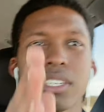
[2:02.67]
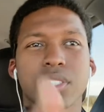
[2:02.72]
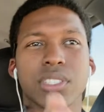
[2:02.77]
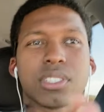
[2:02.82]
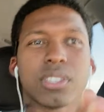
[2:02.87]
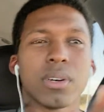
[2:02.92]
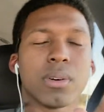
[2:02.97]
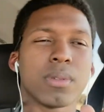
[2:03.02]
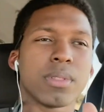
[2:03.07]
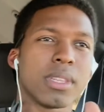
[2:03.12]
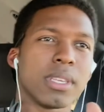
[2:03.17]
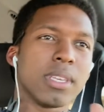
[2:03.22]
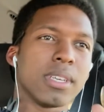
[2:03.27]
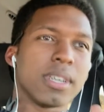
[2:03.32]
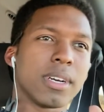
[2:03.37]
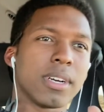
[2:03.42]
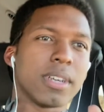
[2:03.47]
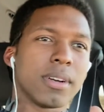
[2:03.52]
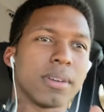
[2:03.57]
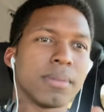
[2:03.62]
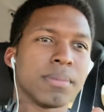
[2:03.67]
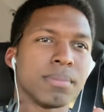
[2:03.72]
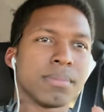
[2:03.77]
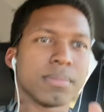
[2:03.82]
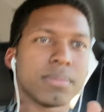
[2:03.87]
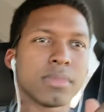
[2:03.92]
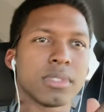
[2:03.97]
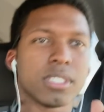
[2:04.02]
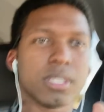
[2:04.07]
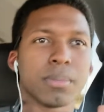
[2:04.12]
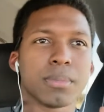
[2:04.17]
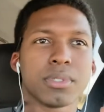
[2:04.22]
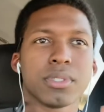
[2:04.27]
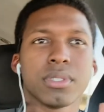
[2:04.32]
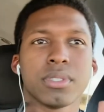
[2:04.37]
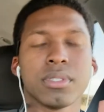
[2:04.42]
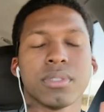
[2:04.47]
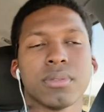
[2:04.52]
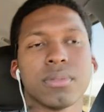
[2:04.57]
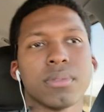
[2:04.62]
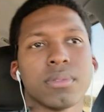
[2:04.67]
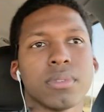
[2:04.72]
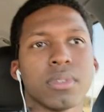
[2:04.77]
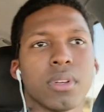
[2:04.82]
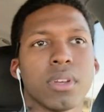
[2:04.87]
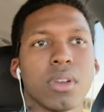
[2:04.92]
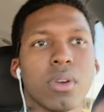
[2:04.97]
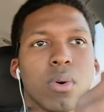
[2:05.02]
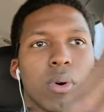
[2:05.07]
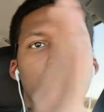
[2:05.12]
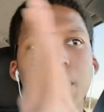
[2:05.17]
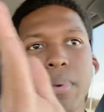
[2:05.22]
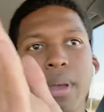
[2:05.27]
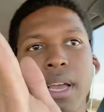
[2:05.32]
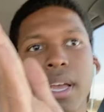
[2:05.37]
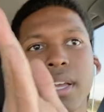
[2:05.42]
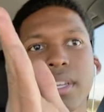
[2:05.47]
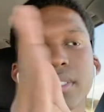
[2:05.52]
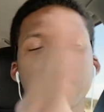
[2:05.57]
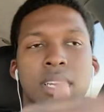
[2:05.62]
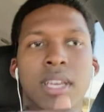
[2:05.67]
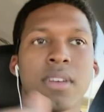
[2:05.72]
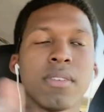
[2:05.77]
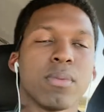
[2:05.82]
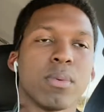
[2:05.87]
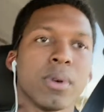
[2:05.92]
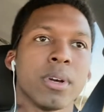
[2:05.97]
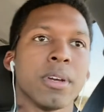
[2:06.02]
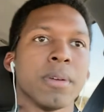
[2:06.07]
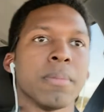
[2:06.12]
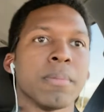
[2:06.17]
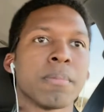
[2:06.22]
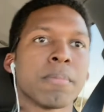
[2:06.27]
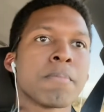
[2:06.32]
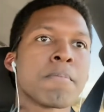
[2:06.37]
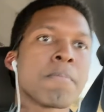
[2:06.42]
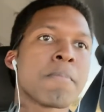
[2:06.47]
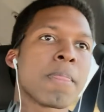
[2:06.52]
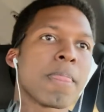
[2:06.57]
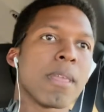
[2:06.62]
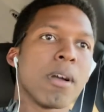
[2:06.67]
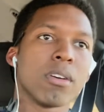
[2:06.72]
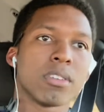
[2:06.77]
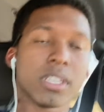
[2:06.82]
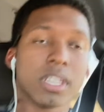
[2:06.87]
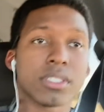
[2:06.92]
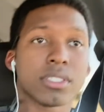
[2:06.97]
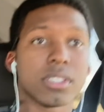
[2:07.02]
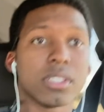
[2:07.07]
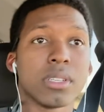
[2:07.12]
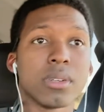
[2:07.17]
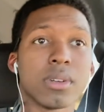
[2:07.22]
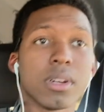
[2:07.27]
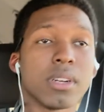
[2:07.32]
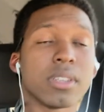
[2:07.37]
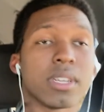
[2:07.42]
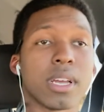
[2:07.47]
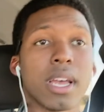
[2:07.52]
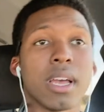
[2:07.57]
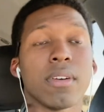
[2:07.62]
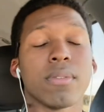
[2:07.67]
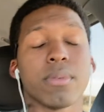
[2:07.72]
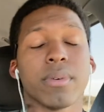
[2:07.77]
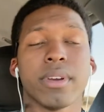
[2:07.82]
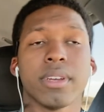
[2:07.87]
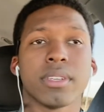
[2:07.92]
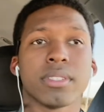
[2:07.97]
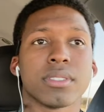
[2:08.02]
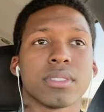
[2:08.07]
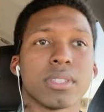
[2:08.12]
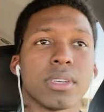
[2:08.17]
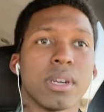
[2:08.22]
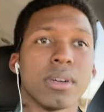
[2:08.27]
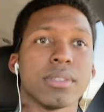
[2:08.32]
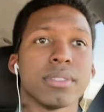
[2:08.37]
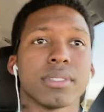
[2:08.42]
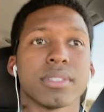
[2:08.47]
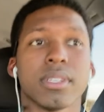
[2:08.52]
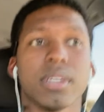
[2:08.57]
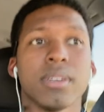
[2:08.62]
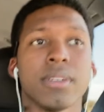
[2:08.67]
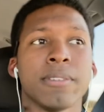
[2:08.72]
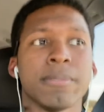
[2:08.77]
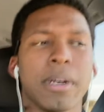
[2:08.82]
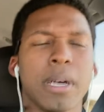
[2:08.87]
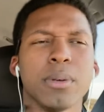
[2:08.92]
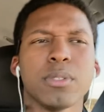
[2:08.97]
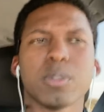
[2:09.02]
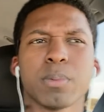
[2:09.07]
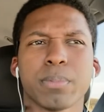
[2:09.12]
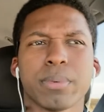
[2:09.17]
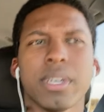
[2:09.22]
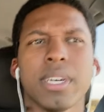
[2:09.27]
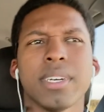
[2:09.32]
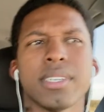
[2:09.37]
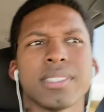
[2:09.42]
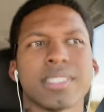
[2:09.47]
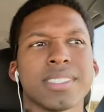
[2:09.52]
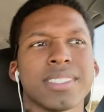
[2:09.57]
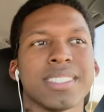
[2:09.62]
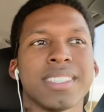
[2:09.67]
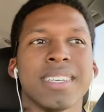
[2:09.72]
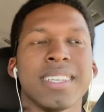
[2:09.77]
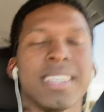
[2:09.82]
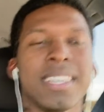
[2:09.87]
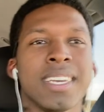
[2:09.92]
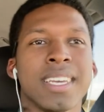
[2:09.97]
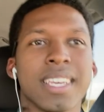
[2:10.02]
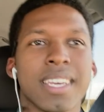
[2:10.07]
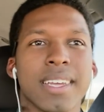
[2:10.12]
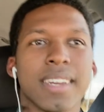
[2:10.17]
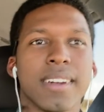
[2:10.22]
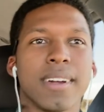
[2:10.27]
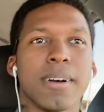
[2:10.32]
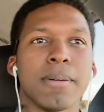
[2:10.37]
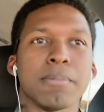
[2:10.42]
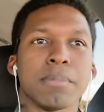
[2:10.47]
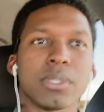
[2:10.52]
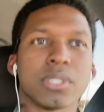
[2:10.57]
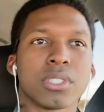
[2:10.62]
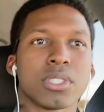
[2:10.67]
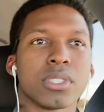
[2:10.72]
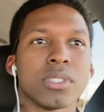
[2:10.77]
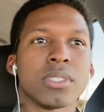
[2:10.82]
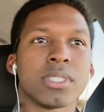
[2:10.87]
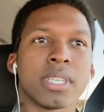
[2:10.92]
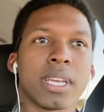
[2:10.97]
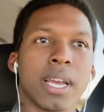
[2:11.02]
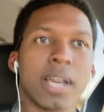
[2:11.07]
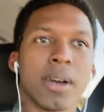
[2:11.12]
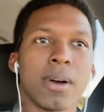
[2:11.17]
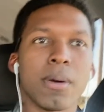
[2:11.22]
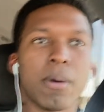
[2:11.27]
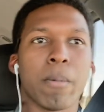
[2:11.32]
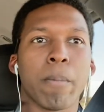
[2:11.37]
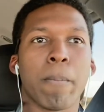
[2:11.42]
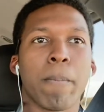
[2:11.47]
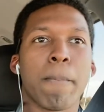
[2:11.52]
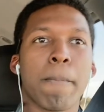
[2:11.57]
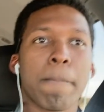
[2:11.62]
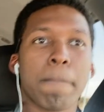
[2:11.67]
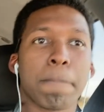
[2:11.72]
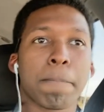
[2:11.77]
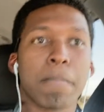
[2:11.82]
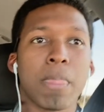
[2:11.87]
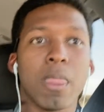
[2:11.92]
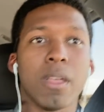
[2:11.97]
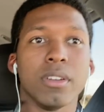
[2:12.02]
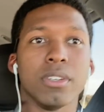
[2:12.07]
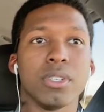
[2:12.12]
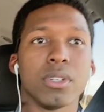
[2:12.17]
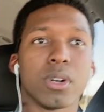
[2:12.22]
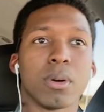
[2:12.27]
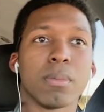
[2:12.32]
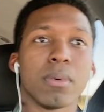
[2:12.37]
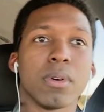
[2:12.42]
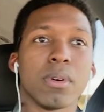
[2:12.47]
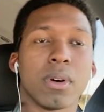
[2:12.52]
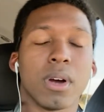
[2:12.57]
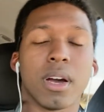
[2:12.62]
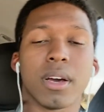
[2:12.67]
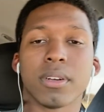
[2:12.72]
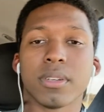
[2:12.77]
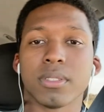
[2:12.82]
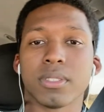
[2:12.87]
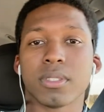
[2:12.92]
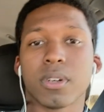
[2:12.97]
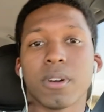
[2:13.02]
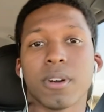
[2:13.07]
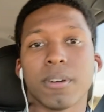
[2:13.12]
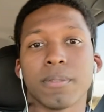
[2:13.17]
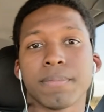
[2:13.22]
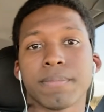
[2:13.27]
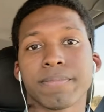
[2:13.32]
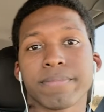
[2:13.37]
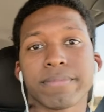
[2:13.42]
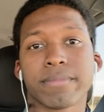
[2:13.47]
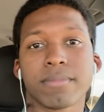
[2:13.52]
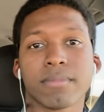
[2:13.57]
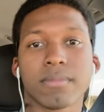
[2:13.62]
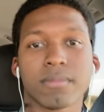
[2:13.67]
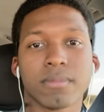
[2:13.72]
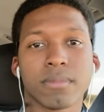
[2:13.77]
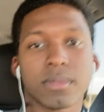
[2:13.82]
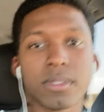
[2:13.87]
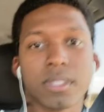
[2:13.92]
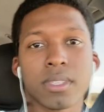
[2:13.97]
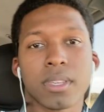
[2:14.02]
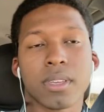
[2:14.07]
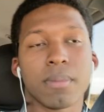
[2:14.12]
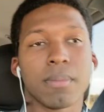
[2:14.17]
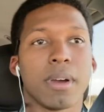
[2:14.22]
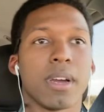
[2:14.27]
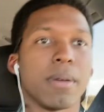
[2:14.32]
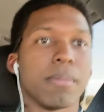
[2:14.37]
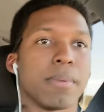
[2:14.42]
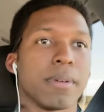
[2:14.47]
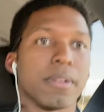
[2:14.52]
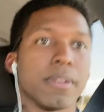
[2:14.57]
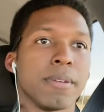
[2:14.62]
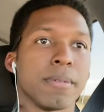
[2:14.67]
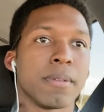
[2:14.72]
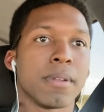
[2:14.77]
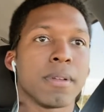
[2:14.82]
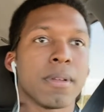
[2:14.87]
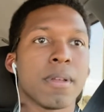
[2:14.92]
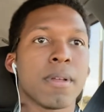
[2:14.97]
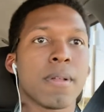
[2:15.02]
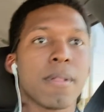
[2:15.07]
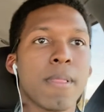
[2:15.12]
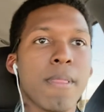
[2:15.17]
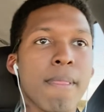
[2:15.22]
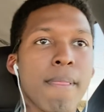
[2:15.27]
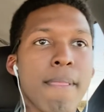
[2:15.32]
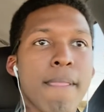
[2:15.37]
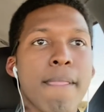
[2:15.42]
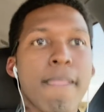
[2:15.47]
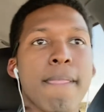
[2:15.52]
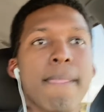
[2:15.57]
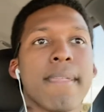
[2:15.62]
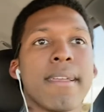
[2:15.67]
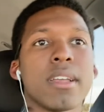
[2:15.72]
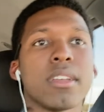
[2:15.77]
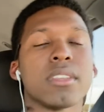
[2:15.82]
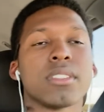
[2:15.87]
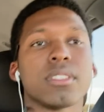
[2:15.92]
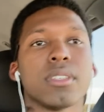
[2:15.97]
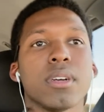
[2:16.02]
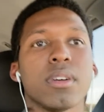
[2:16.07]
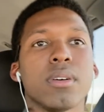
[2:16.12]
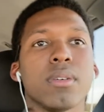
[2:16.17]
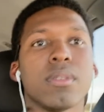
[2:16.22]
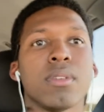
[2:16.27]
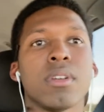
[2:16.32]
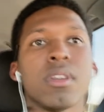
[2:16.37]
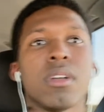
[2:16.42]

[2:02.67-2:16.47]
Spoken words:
show the temperature going past halfway. It was actually a little under halfway, so I was surprised. It just shows you how durable Hondas are, in my opinion. So